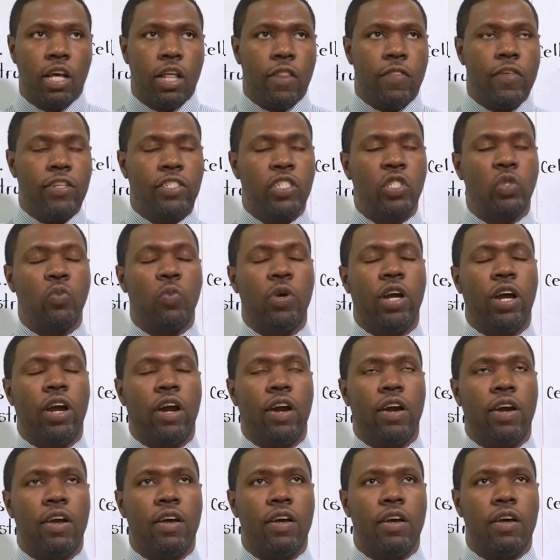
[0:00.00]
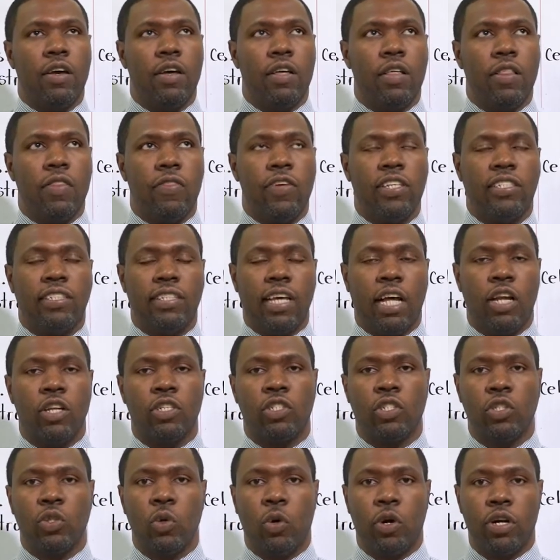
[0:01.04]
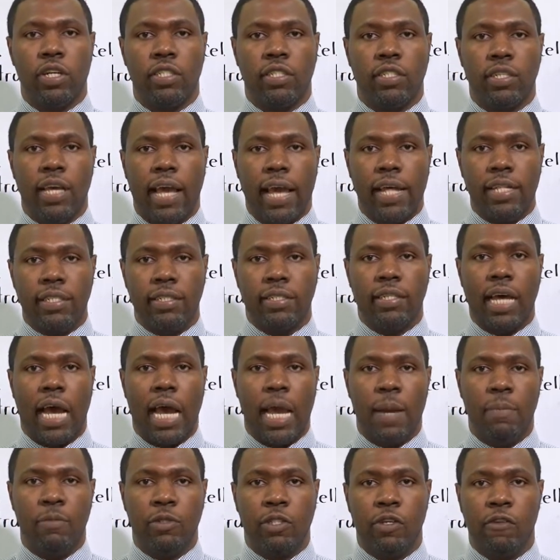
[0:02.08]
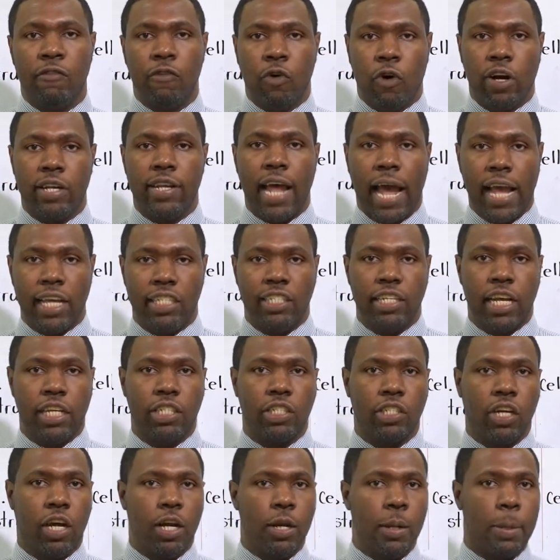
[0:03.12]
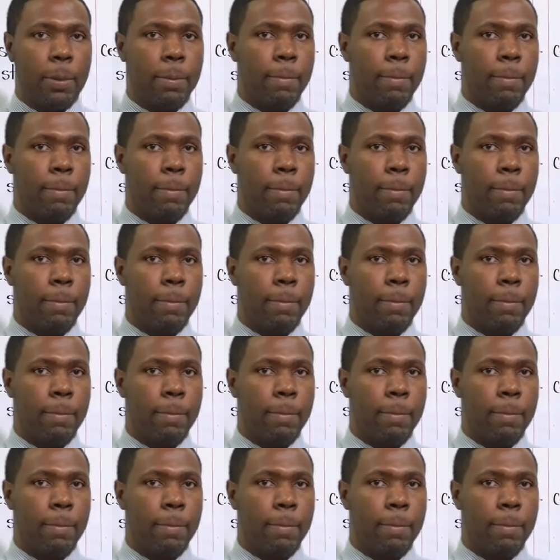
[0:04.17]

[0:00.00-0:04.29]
this is where the cell stores enzymes for digestion.